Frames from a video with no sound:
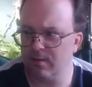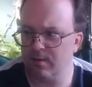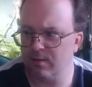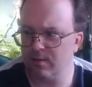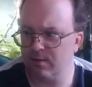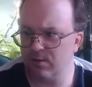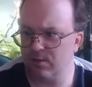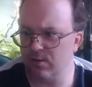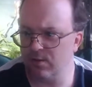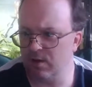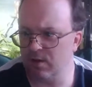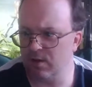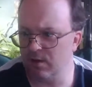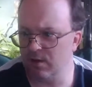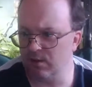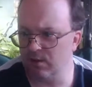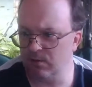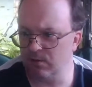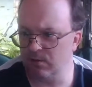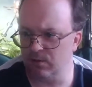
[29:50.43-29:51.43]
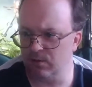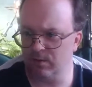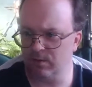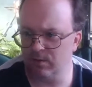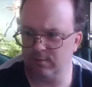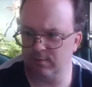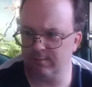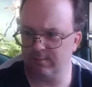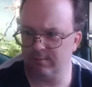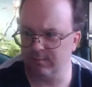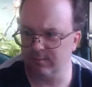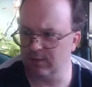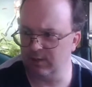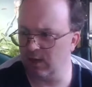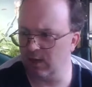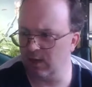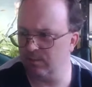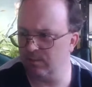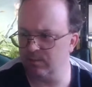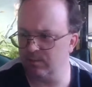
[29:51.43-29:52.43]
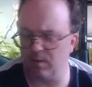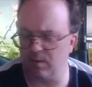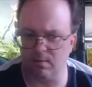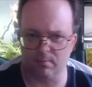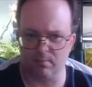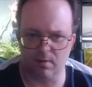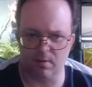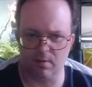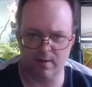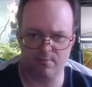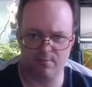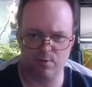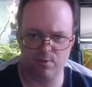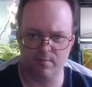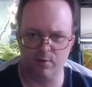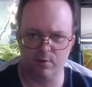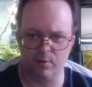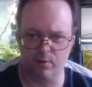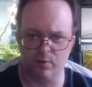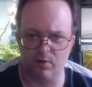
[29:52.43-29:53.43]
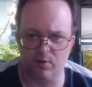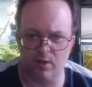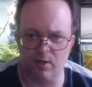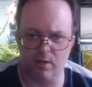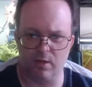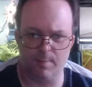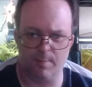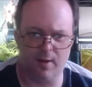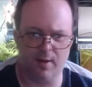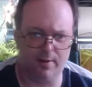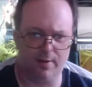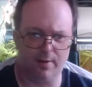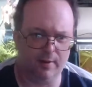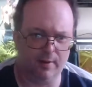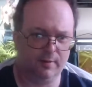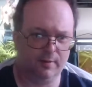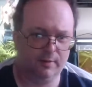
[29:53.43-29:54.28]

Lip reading: So yeah, I'll have to have a good think about it.